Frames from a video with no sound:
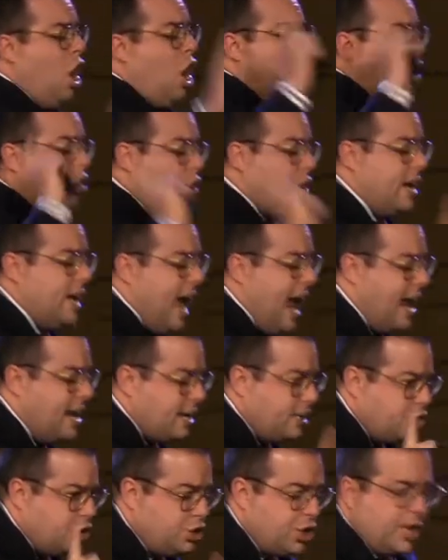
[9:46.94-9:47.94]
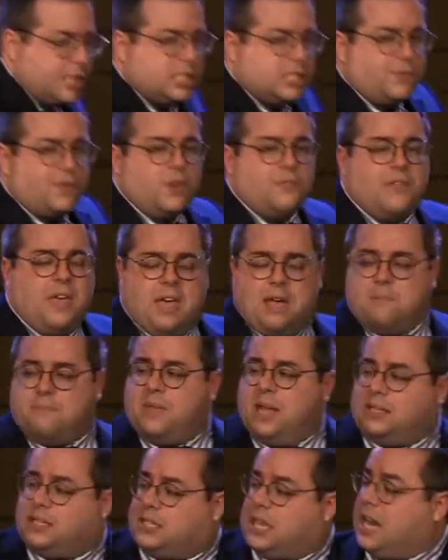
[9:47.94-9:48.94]
created just for them
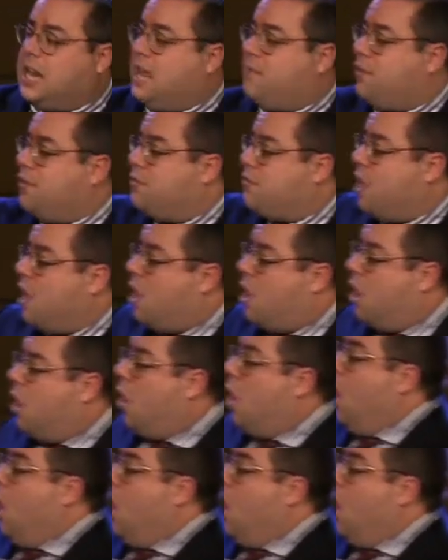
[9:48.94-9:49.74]
that said, even though